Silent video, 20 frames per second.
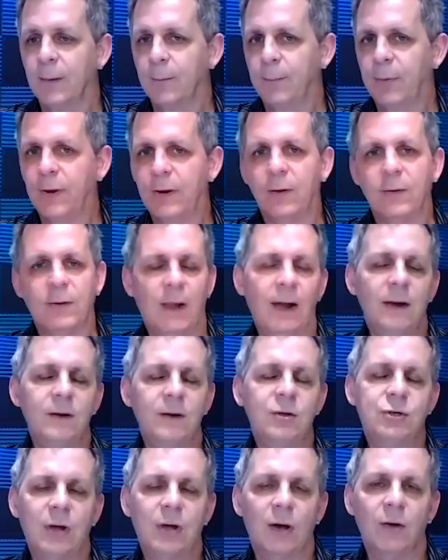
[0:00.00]
But on a lot
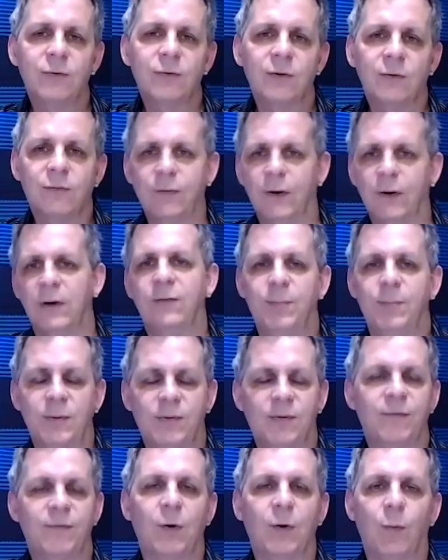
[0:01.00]
of shows, there's very
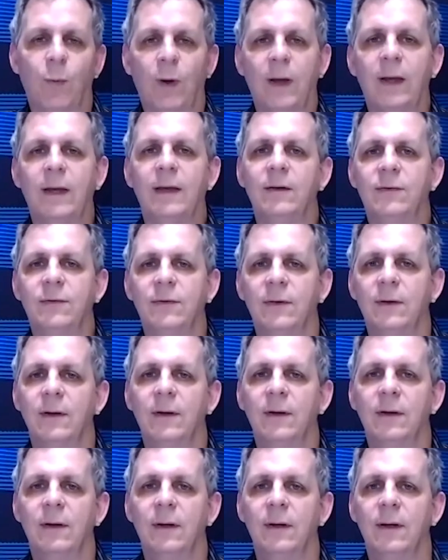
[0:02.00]
specific ways
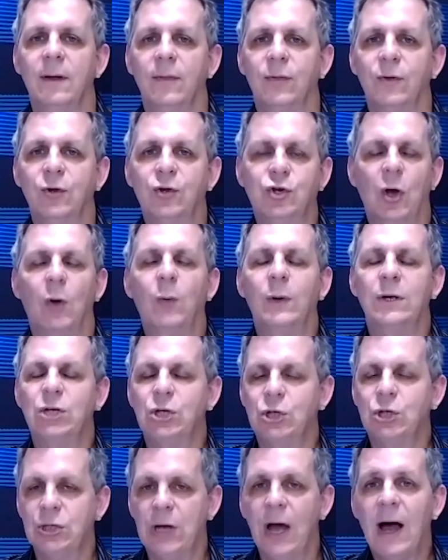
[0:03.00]
the show is
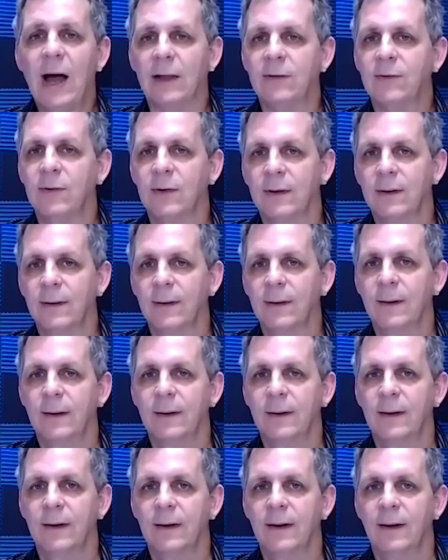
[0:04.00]
shot.
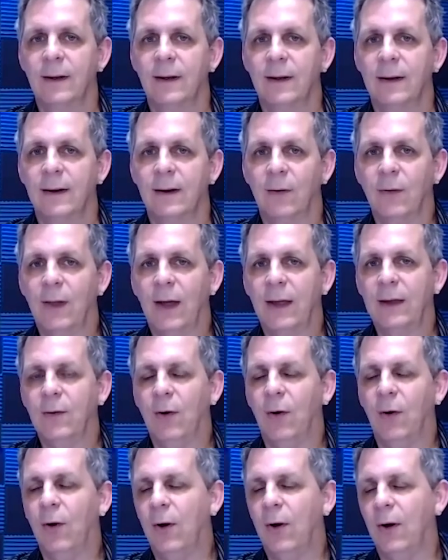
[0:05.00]
You know, like
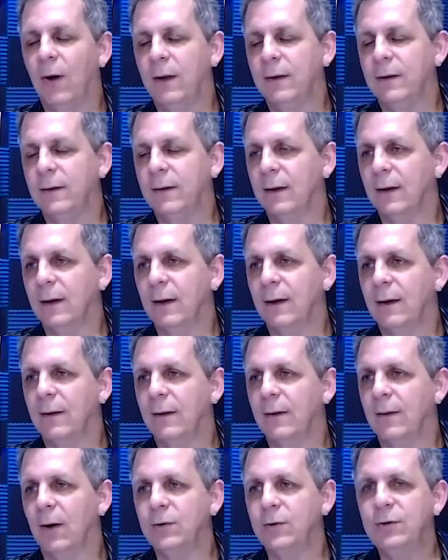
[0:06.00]
on
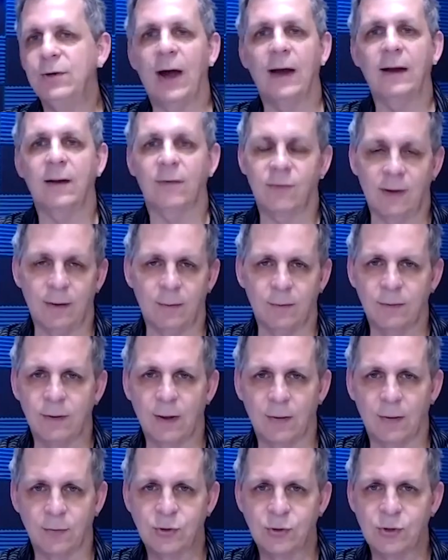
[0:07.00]
uh, on Dynasty,
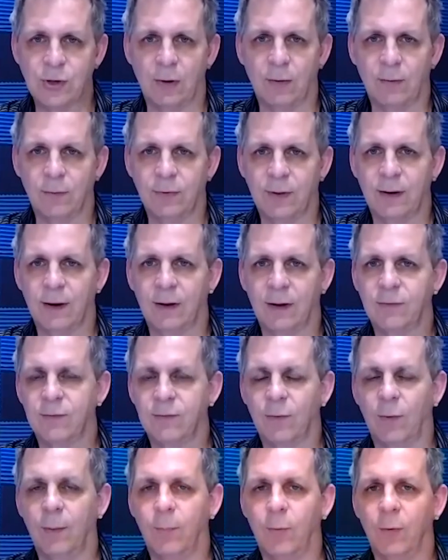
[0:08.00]
another show that I
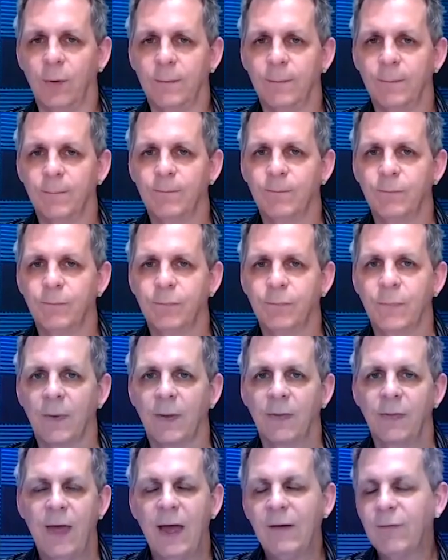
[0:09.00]
storyboard,
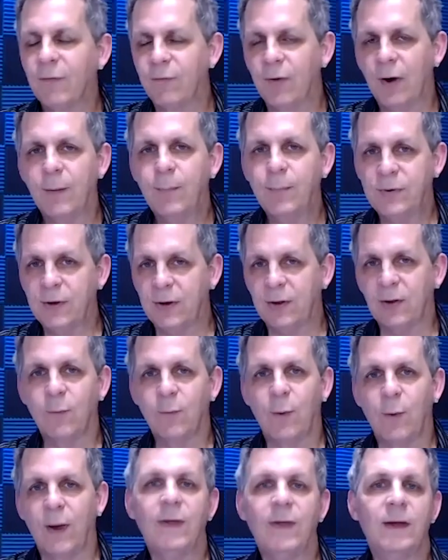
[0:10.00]
they have a very particular
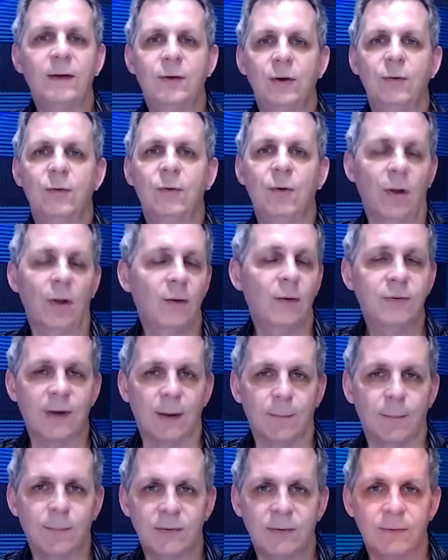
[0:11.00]
way they do close
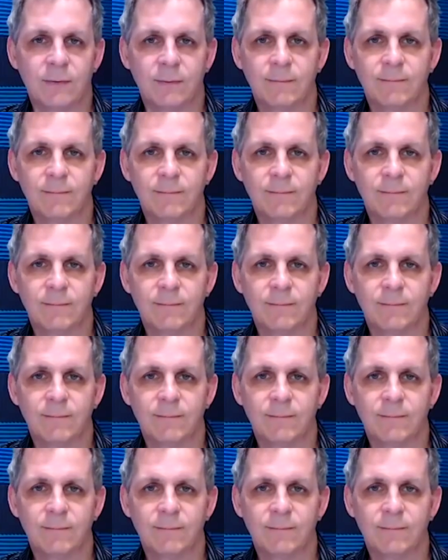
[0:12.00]
ups